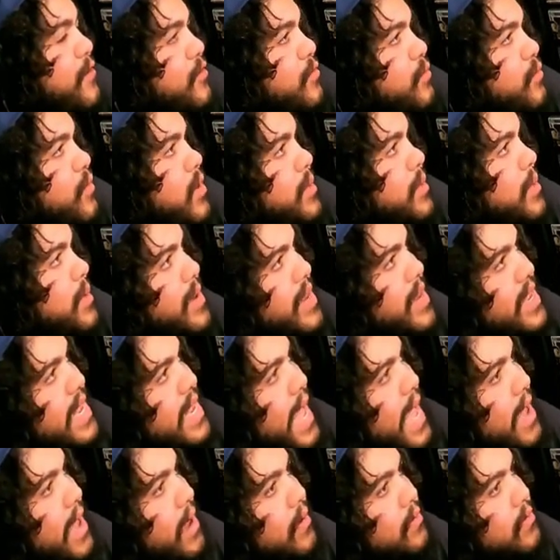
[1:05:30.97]
one, we went
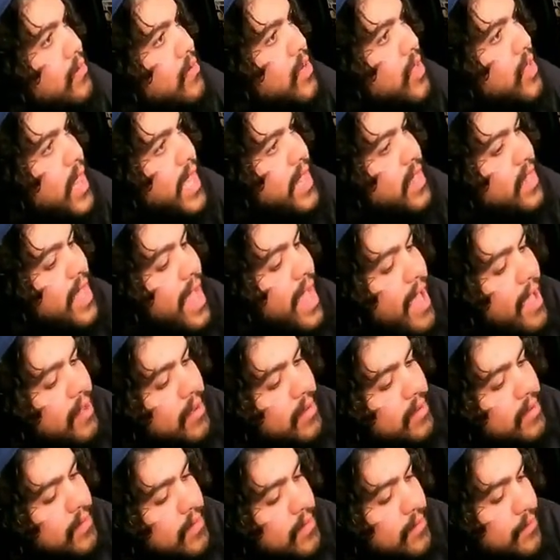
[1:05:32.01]
down to like that
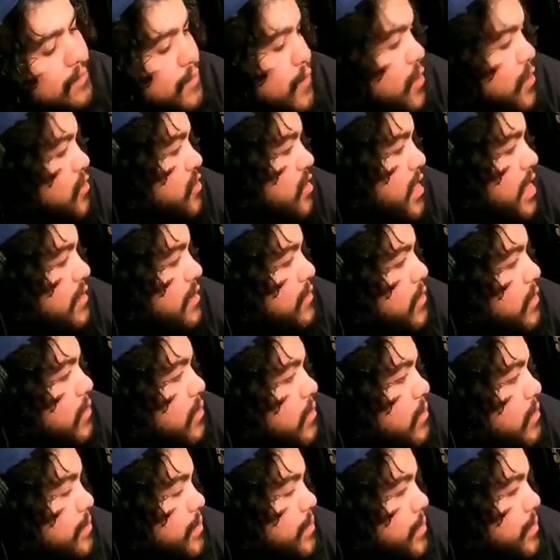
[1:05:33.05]
first level
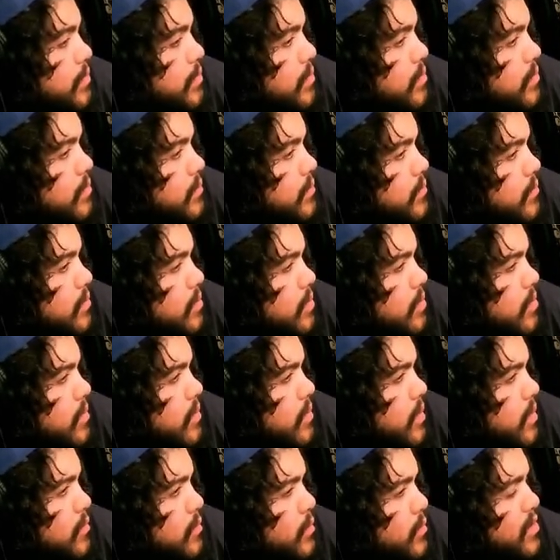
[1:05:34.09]

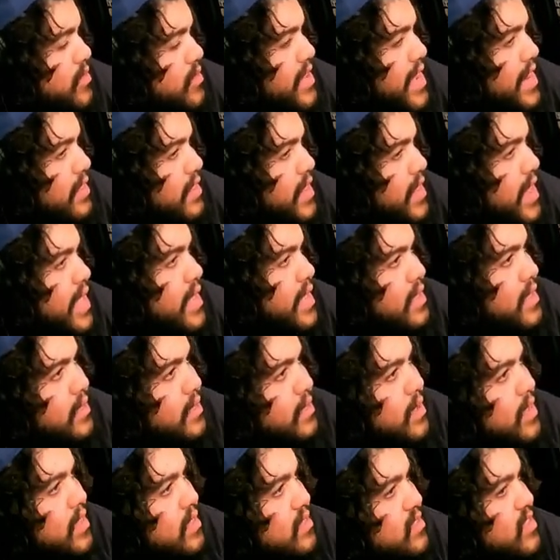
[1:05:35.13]
where it's kind of like
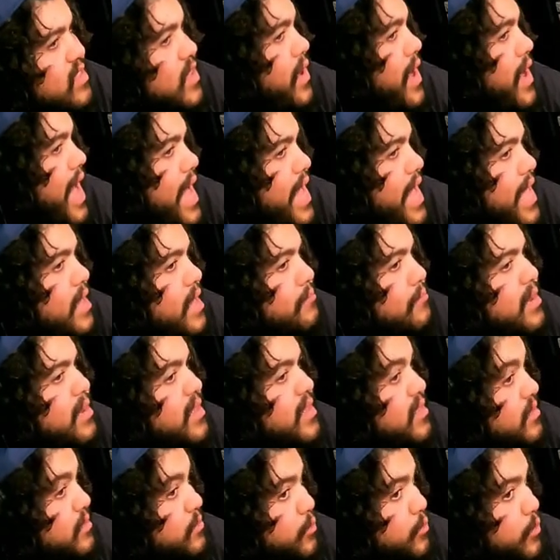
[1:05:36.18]
it's still high up, but
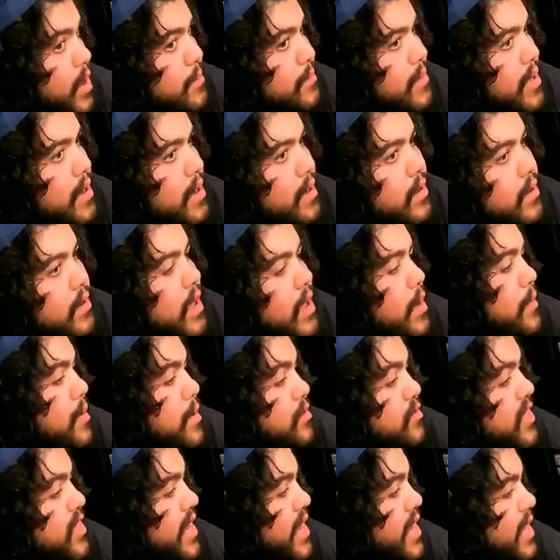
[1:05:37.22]
it's way better. And we were
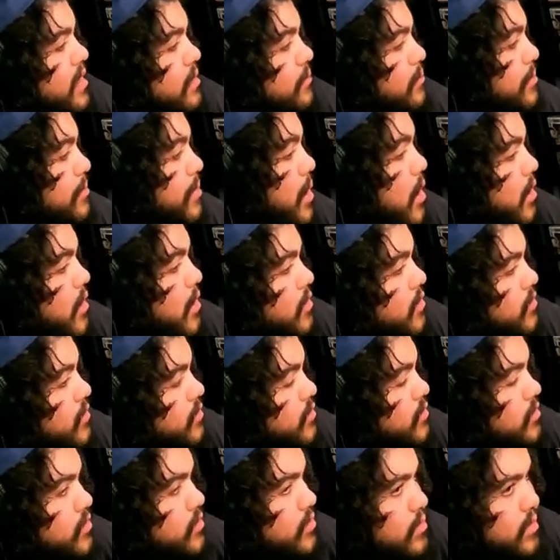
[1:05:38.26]
standing at the
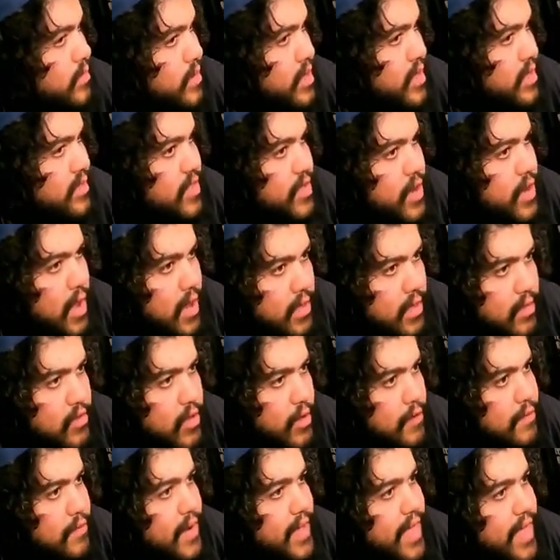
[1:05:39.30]
bars because you know how at
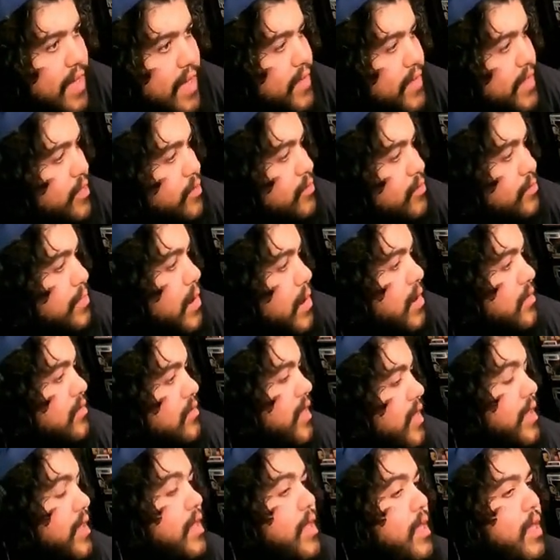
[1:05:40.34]
SoFi they have like those bars,
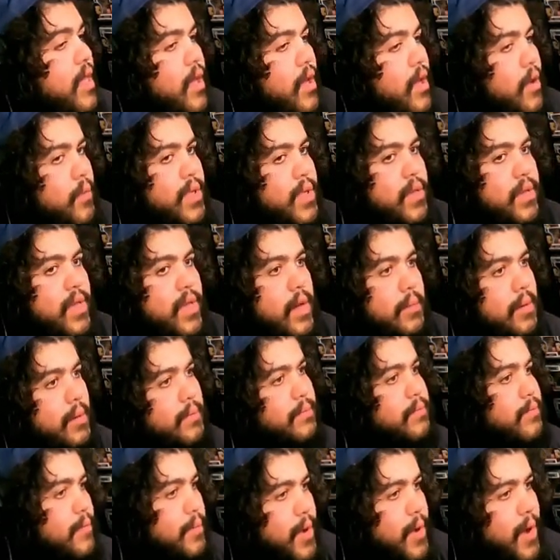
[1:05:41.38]
like when you come up
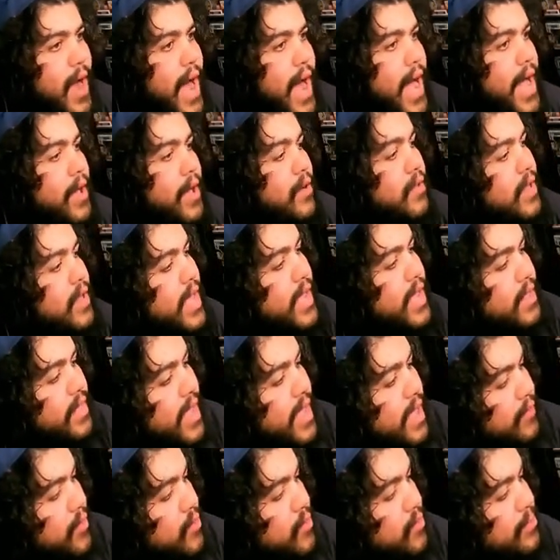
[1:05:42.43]
from your aisle, like they
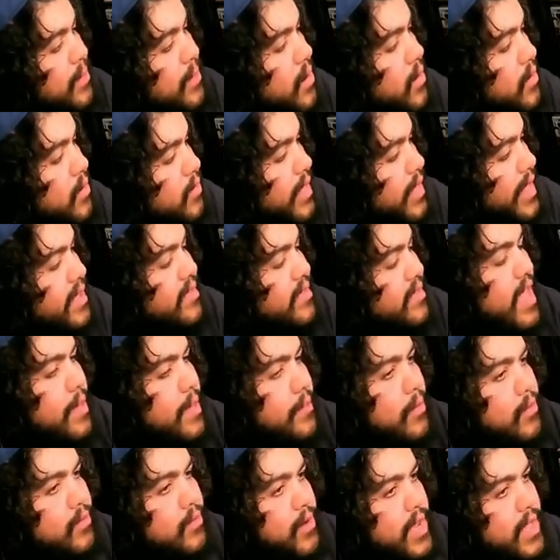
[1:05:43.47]
have those bar like
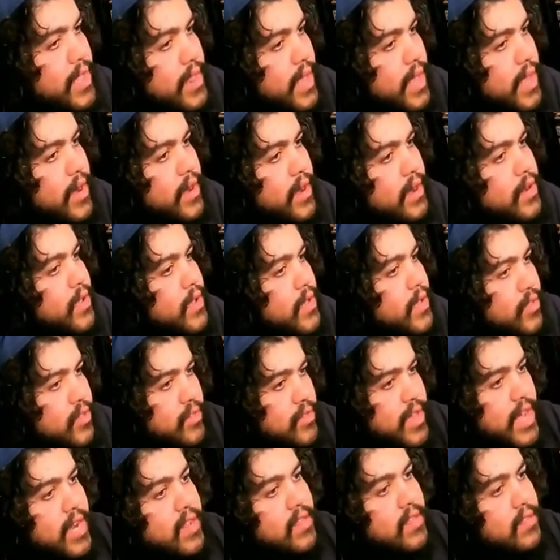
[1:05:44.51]
tables right there, and you can just
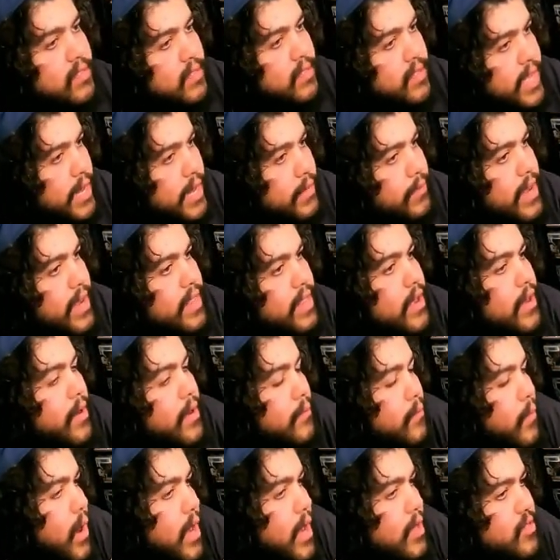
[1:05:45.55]
kind of lean right there and
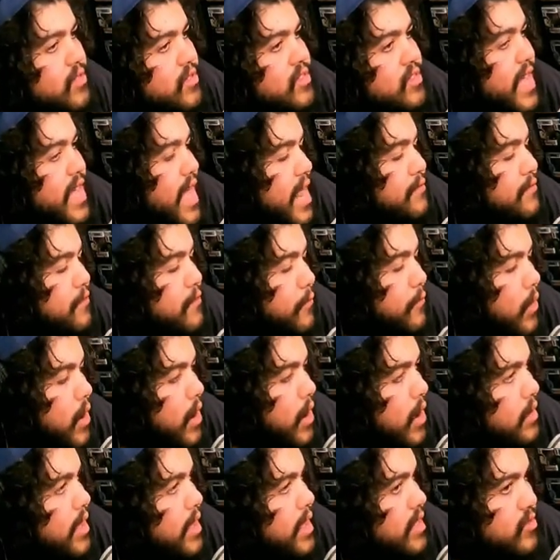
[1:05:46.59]
watch and stand if you
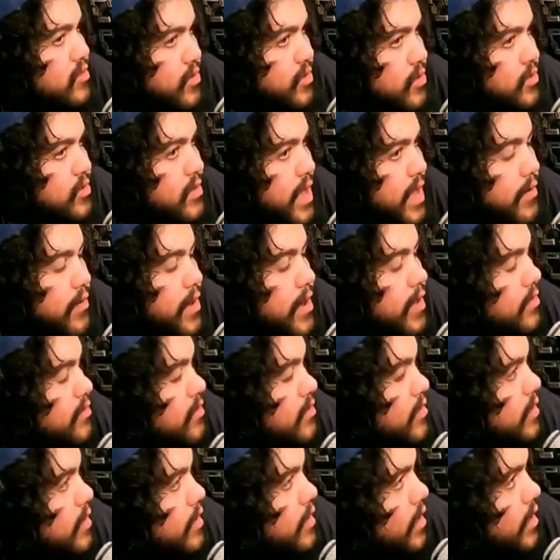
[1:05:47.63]
want at certain areas.
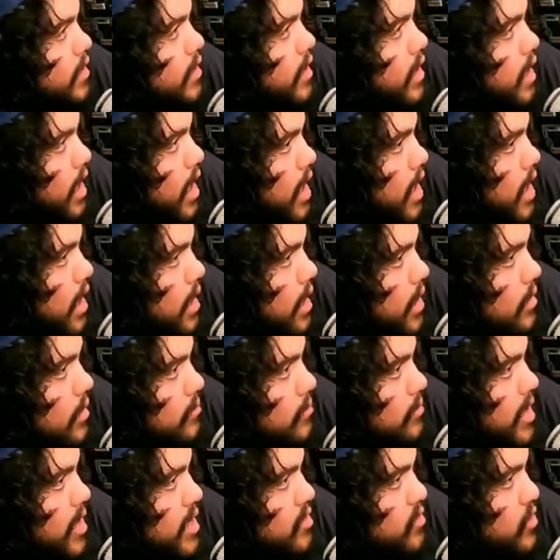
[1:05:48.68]
Um,
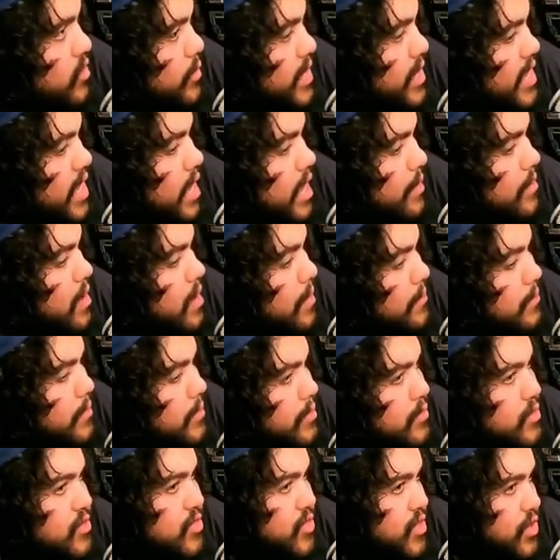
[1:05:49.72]
and so we came up and we were
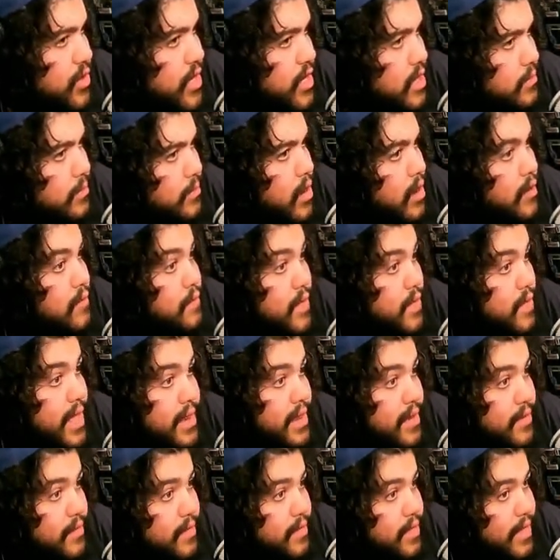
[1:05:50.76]
just chilling at the bar for that
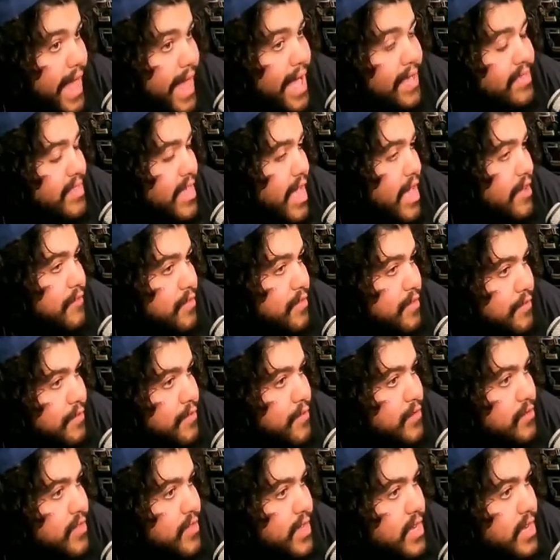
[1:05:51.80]
last half of the
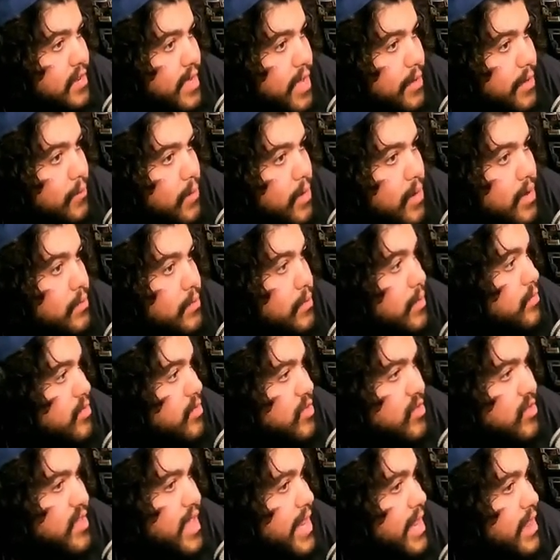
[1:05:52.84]
first night of night one. We were just
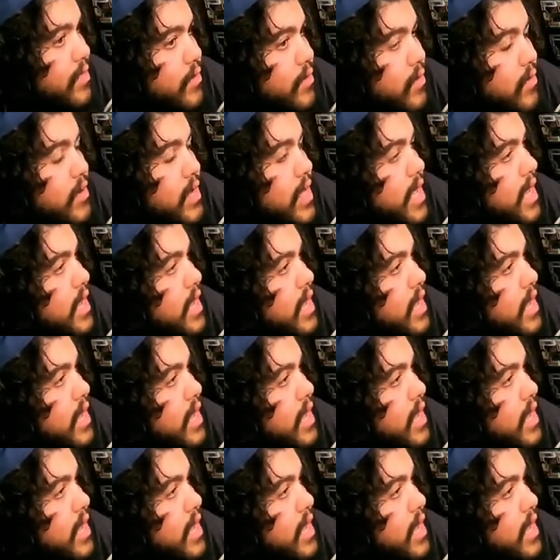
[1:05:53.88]
standing the whole night,